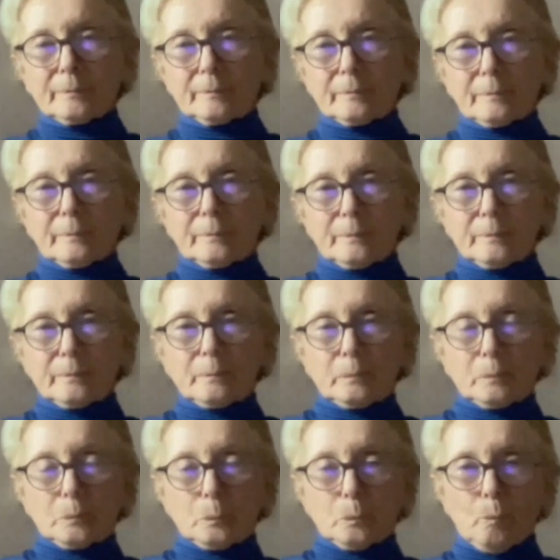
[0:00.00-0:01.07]

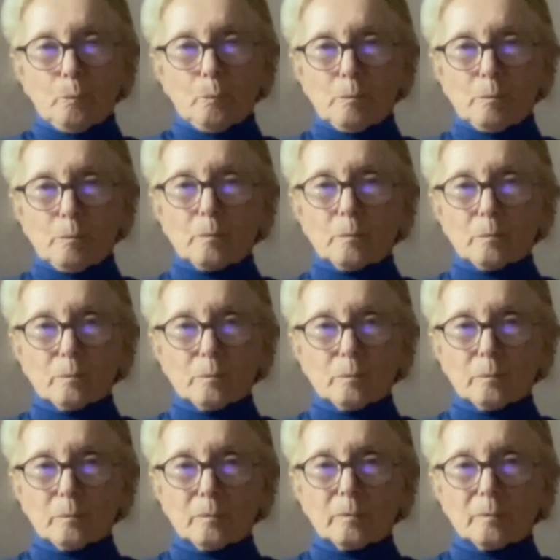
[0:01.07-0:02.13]

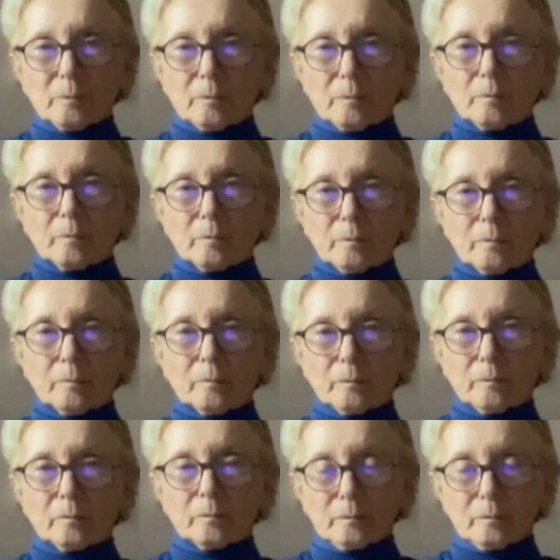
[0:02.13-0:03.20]

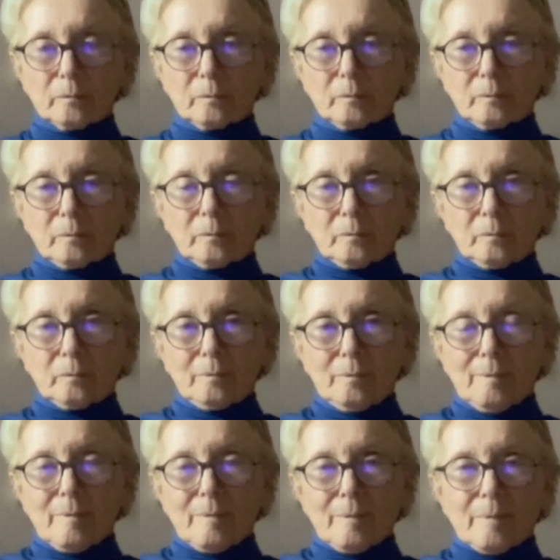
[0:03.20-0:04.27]

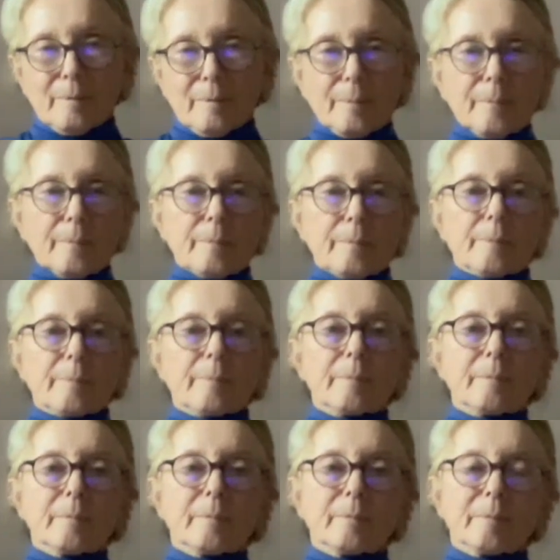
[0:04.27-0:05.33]

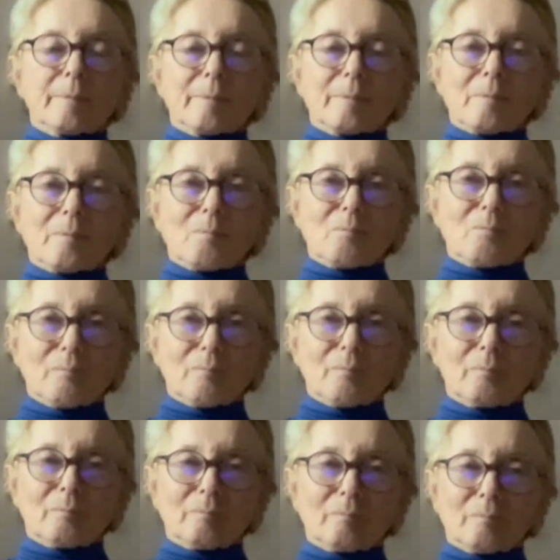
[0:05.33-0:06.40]

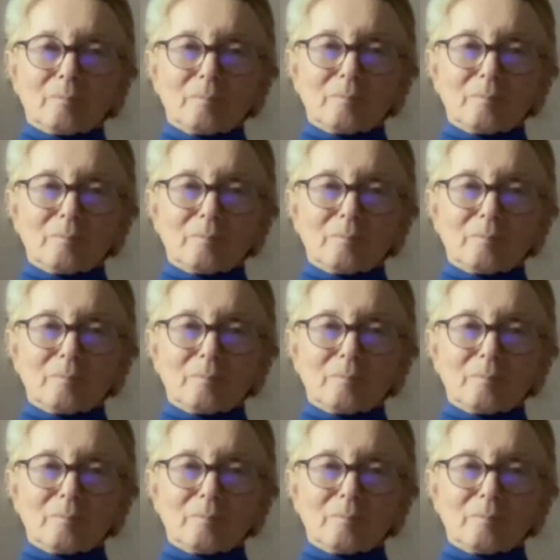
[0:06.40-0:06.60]
This person isn't speaking.